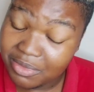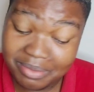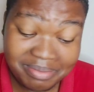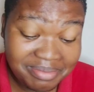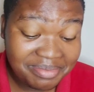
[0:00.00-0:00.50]

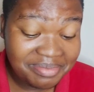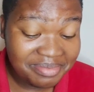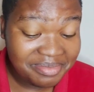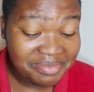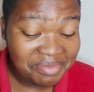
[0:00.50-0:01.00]
Mm.
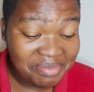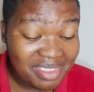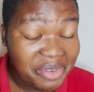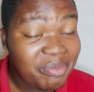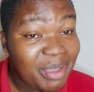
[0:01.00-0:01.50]

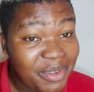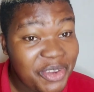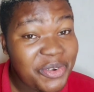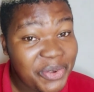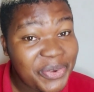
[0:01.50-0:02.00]
Baby,
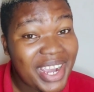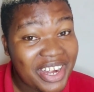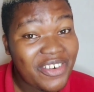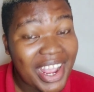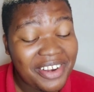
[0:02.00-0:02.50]
you know you
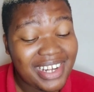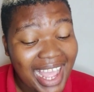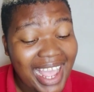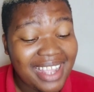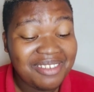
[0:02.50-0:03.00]
gotta ride or
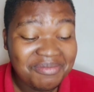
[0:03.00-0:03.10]
die.